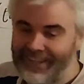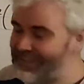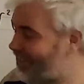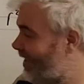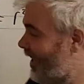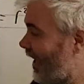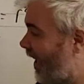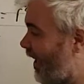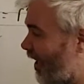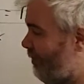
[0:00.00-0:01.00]
x.
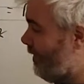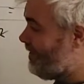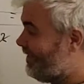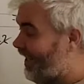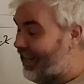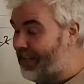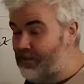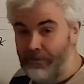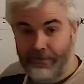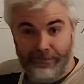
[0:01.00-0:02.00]
I'm guessing tan x
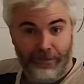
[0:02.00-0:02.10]
should